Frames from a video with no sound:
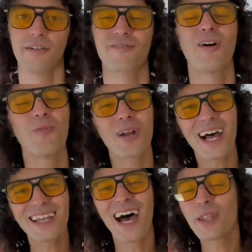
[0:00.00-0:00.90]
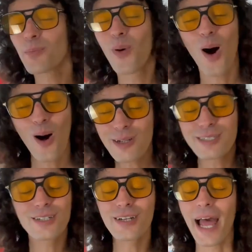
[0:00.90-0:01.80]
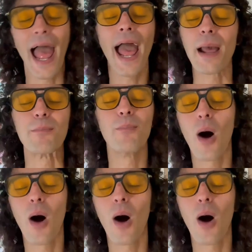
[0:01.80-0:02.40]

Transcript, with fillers: From what I gather, Paul's a good hang.